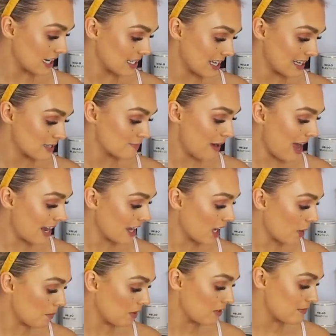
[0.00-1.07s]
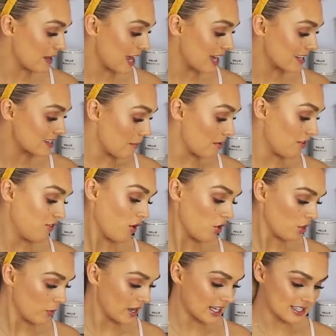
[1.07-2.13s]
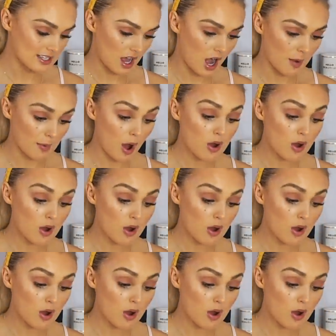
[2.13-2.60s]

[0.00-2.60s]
It takes barely a couple of minutes before the week is up.